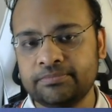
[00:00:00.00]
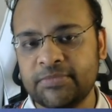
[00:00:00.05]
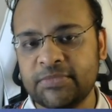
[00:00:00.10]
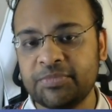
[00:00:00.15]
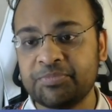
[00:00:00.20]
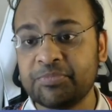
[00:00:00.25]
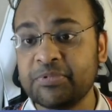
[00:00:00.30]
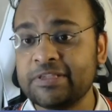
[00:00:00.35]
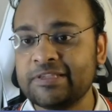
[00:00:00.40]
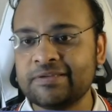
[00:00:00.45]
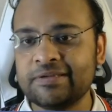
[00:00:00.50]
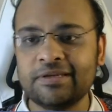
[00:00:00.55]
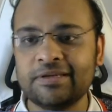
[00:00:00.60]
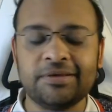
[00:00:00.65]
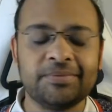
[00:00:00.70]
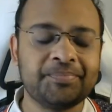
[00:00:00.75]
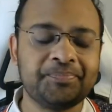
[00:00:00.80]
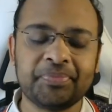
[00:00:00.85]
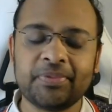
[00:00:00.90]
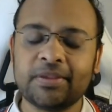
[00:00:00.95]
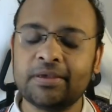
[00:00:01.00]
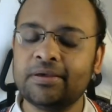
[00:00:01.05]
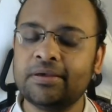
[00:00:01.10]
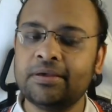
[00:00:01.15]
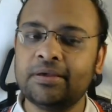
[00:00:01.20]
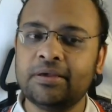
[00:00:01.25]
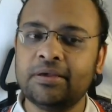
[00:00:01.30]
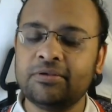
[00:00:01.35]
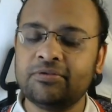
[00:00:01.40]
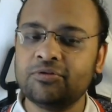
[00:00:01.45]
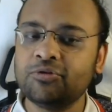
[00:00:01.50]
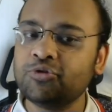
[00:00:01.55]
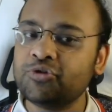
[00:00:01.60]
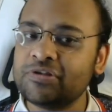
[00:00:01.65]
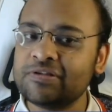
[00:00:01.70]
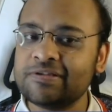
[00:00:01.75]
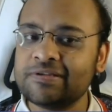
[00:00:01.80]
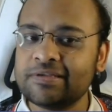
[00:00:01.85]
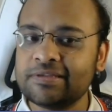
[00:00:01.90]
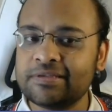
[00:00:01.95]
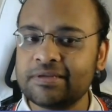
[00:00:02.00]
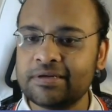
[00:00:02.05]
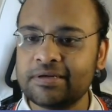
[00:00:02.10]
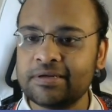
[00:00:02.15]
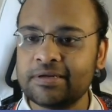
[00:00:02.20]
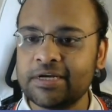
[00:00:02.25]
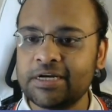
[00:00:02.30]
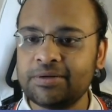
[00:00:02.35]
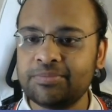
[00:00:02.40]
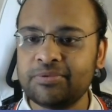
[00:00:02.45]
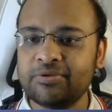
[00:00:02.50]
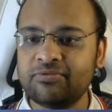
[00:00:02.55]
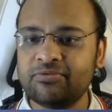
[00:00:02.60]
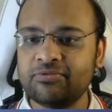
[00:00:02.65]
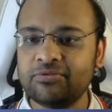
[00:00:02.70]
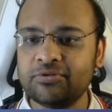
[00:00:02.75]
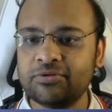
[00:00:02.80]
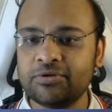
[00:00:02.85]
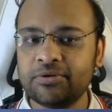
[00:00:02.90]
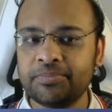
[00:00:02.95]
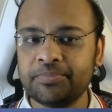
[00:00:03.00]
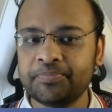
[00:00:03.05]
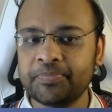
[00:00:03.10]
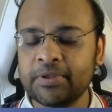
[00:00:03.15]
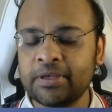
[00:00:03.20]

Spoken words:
immensely. Queen c3, knight b4,